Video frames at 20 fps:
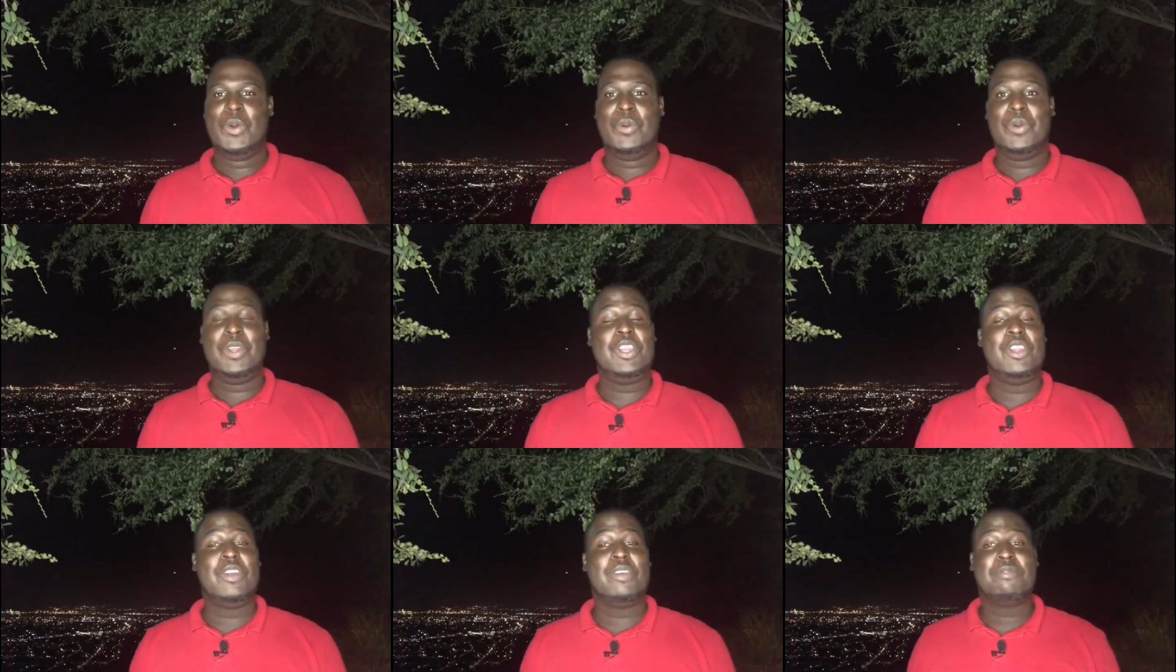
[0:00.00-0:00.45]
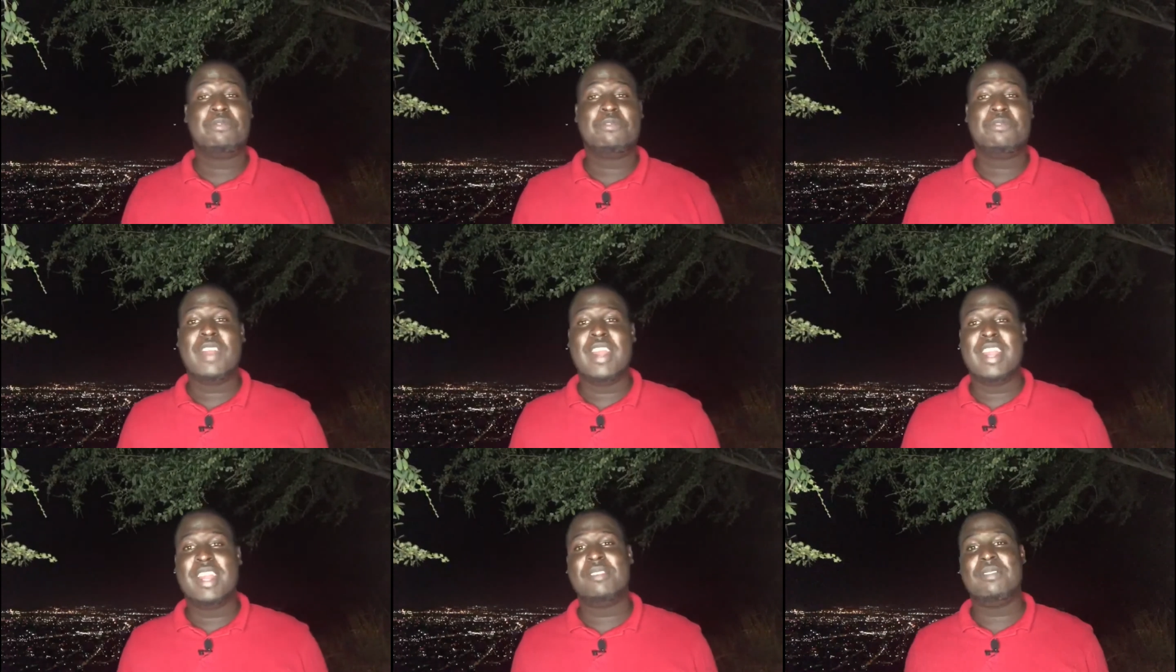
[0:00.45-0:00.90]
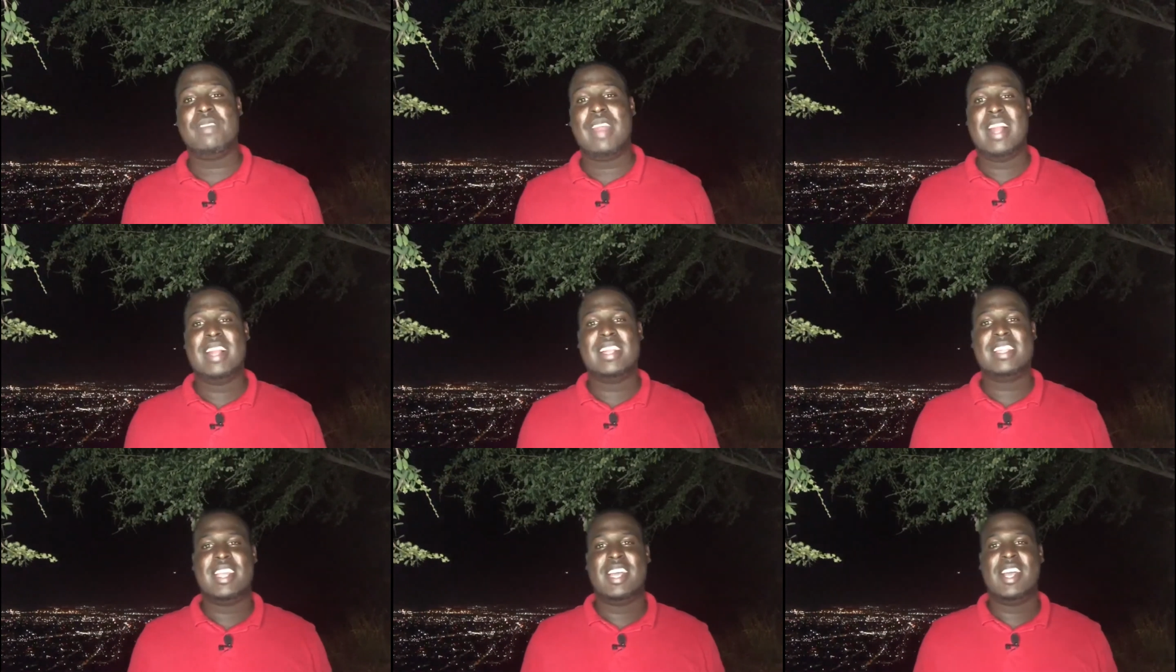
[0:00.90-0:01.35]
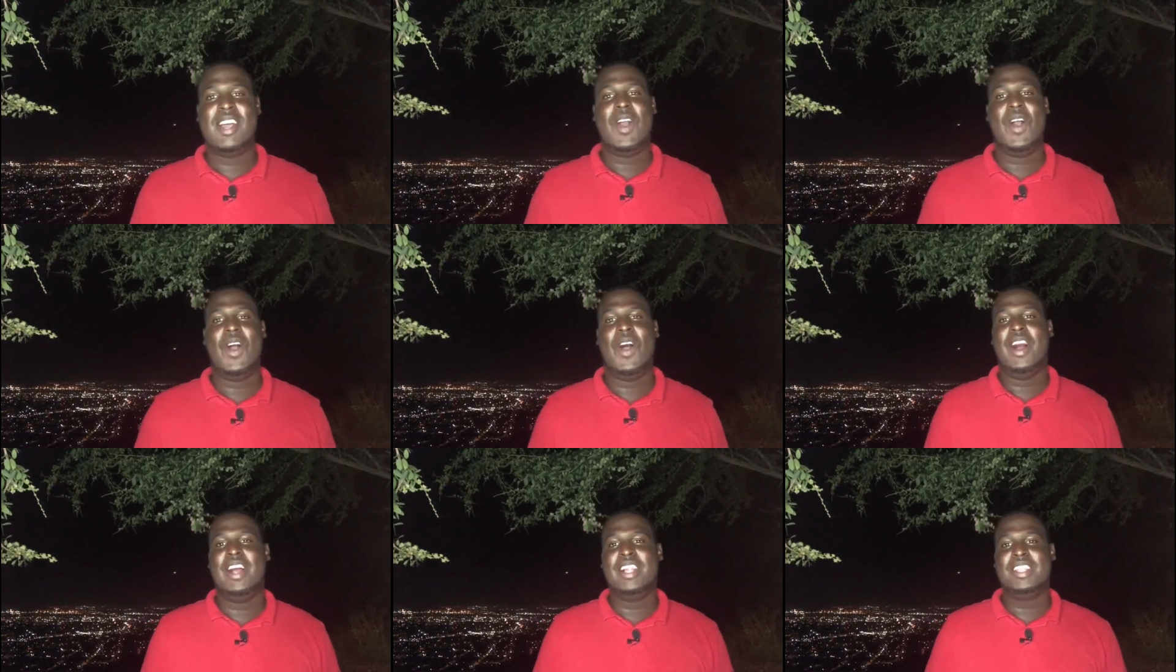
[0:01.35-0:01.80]
with your friendly realtor
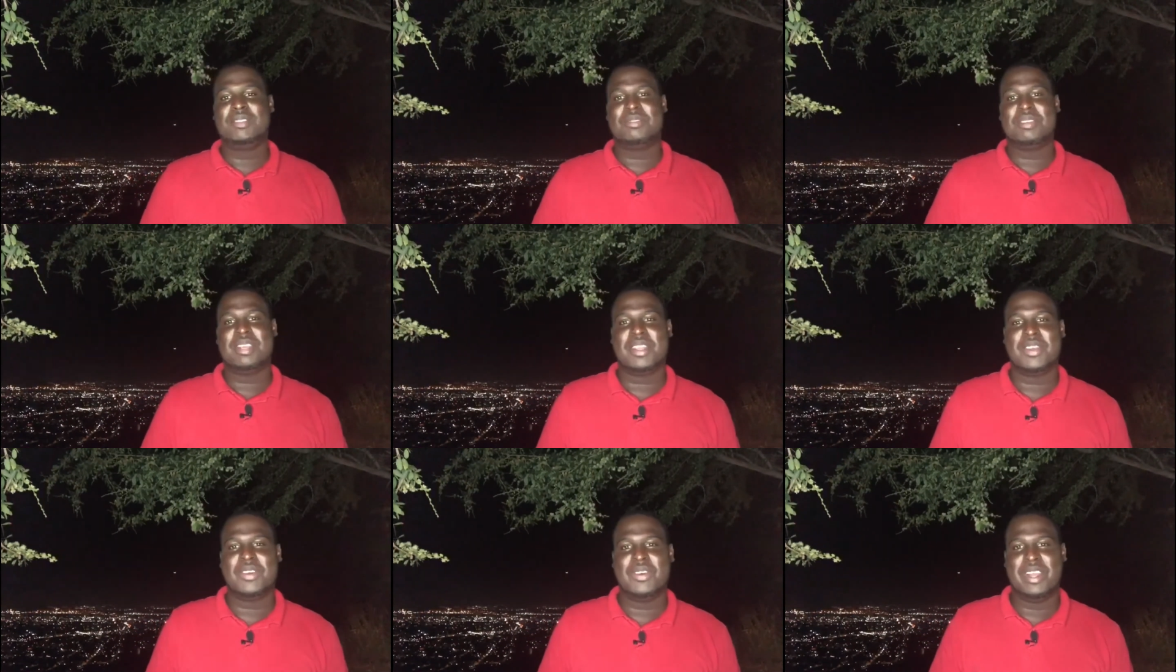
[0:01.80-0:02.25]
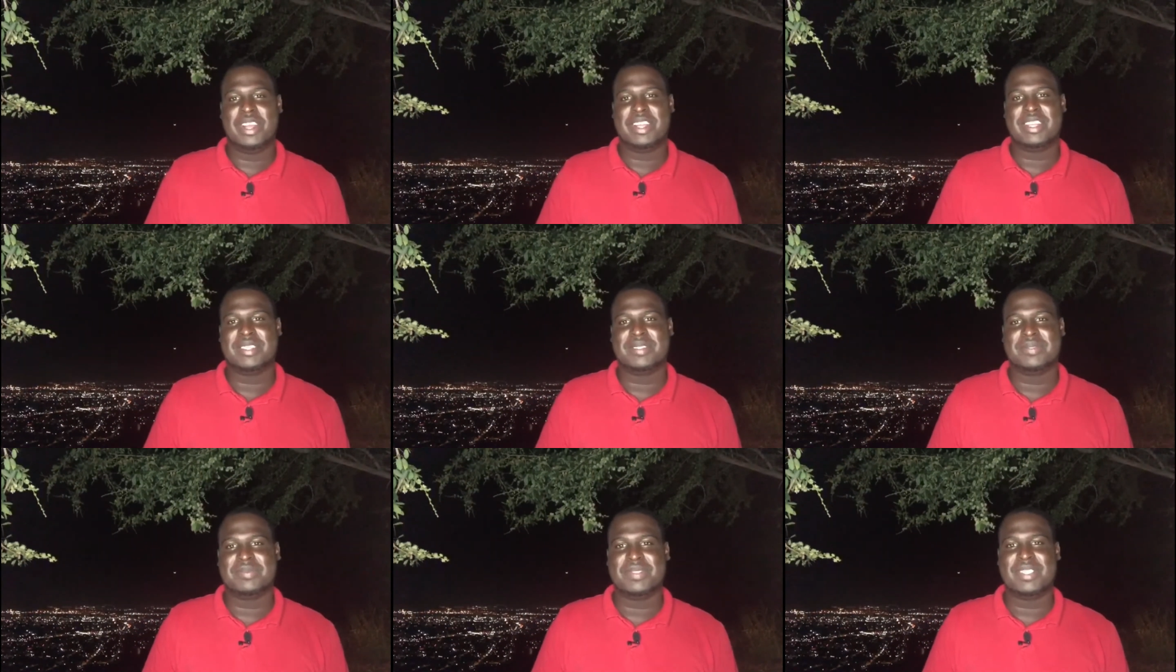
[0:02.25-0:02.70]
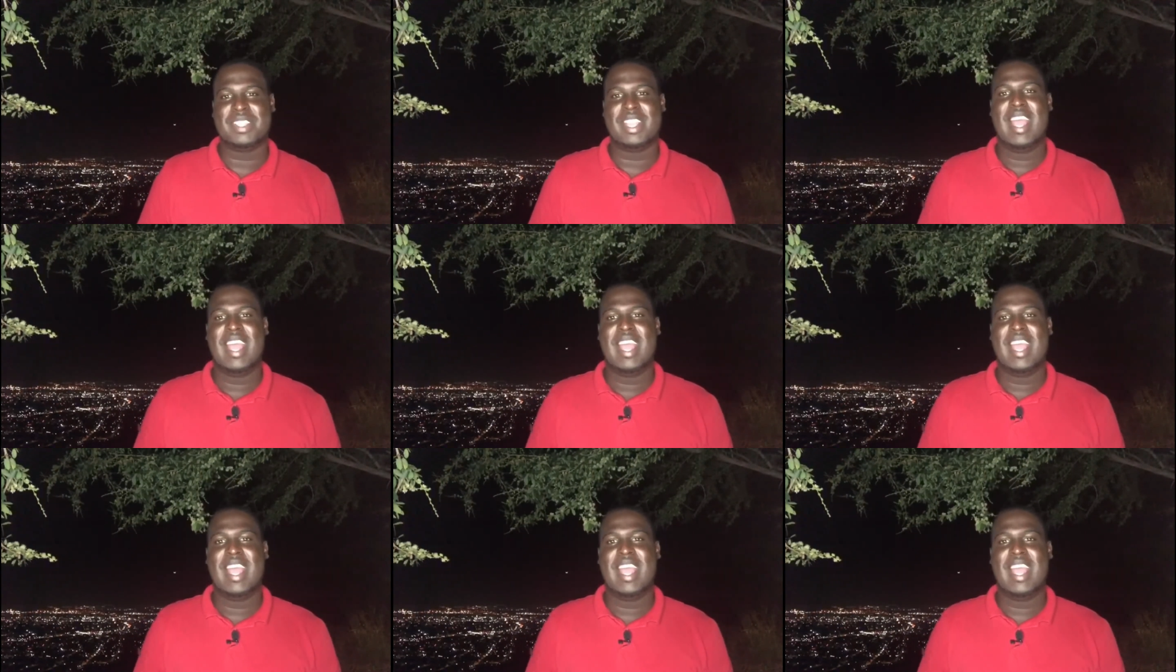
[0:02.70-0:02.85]
Andre Gordon.